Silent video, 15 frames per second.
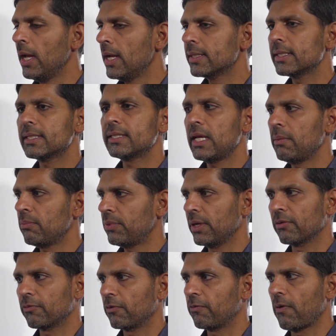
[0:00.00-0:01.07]
It's the same thing
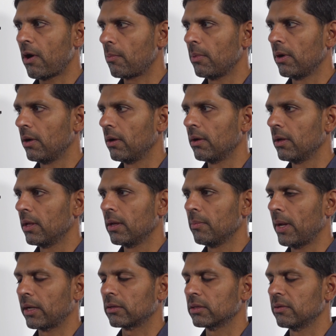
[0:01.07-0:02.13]
for pharma and
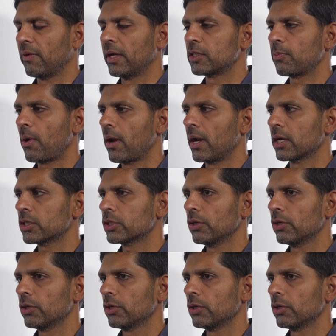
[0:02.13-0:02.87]
medical device products.